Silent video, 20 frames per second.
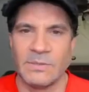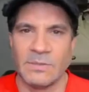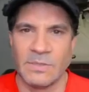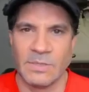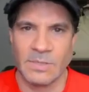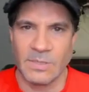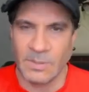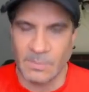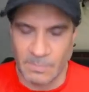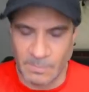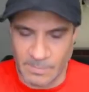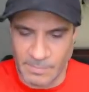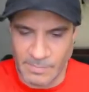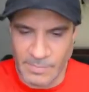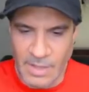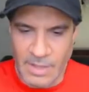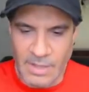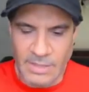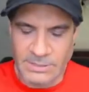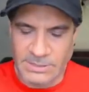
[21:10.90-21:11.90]
the
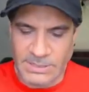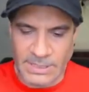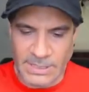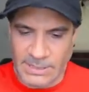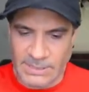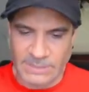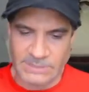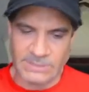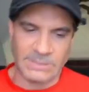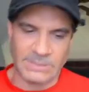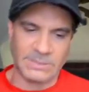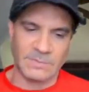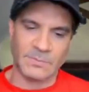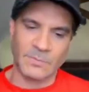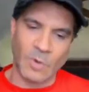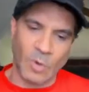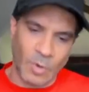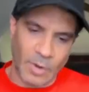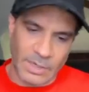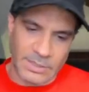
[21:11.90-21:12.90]
geniuses, of
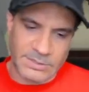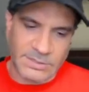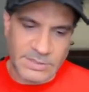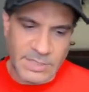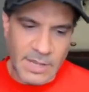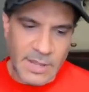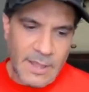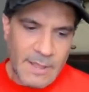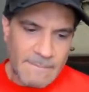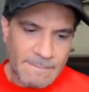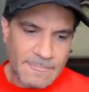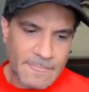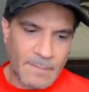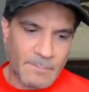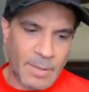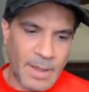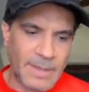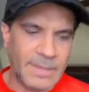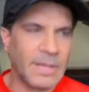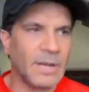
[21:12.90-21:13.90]
course.
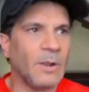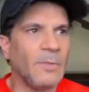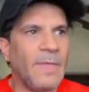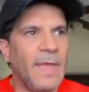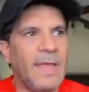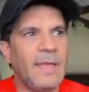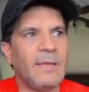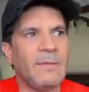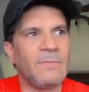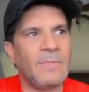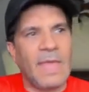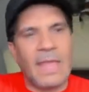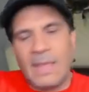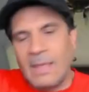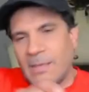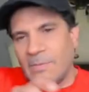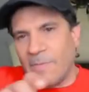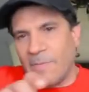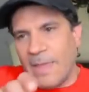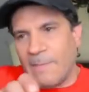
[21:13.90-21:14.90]
But
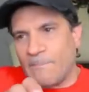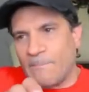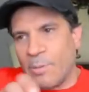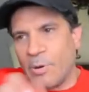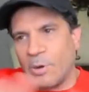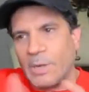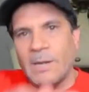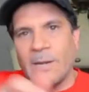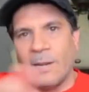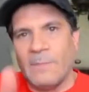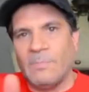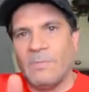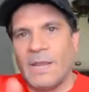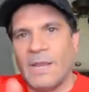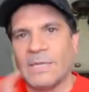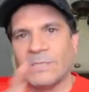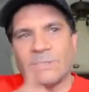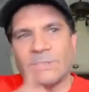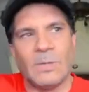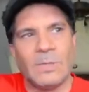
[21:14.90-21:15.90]
they put it in
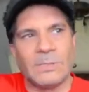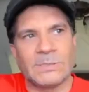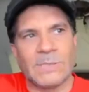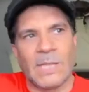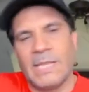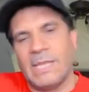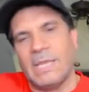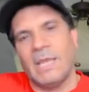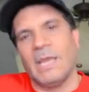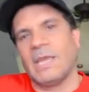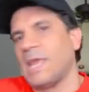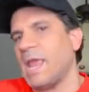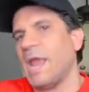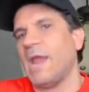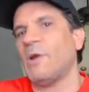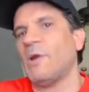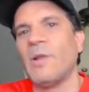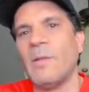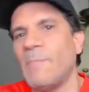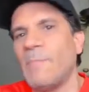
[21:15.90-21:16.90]
there, so it's like you
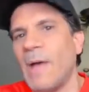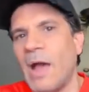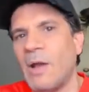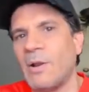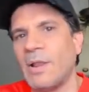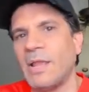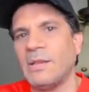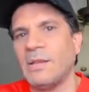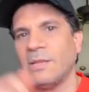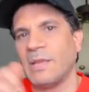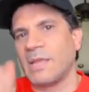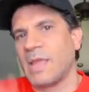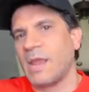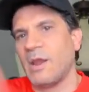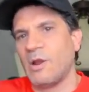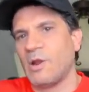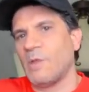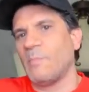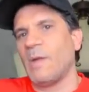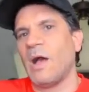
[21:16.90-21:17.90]
cared about it, and you
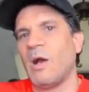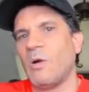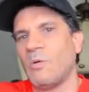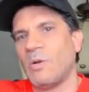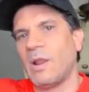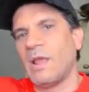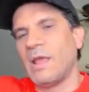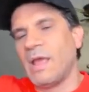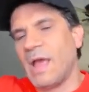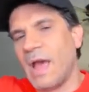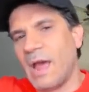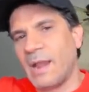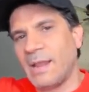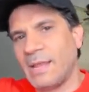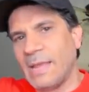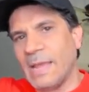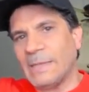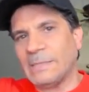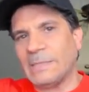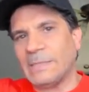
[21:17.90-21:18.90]
cared about how to
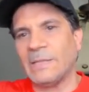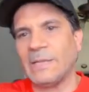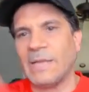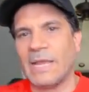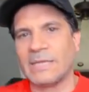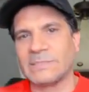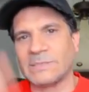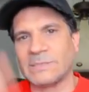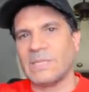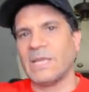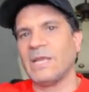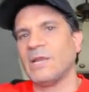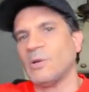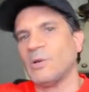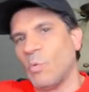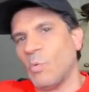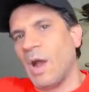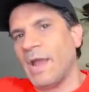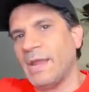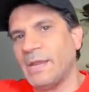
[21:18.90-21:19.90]
get to the next thing
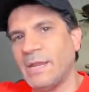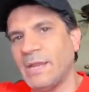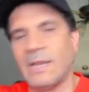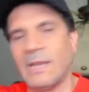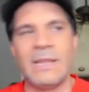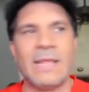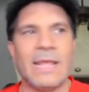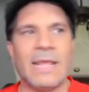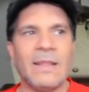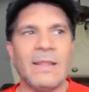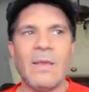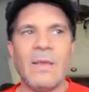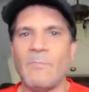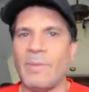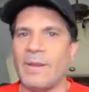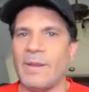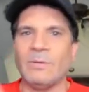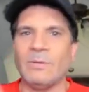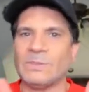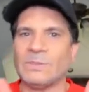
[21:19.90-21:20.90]
and why you needed to get.
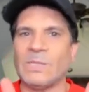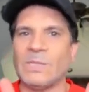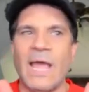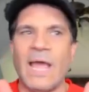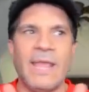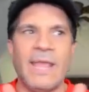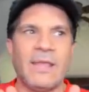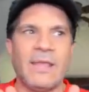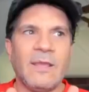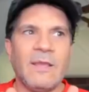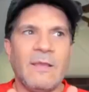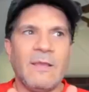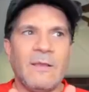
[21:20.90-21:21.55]
But it was like,